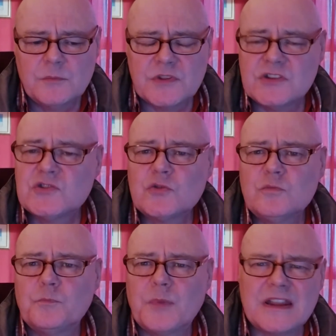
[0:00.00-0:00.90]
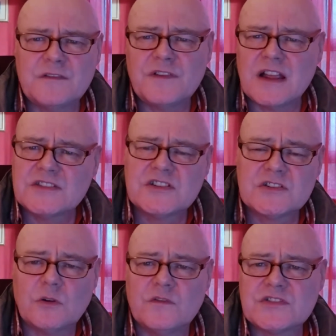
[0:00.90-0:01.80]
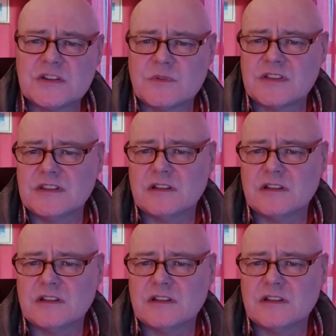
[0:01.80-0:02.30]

but the two big factions obviously within